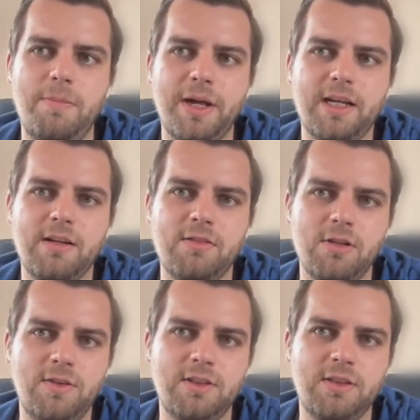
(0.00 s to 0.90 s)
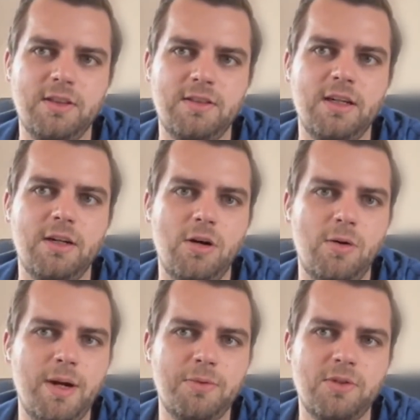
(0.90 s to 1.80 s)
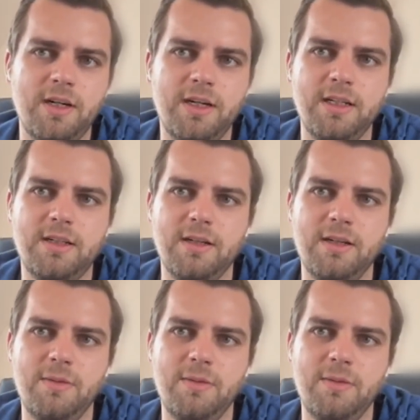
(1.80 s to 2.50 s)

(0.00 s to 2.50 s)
backend services and our website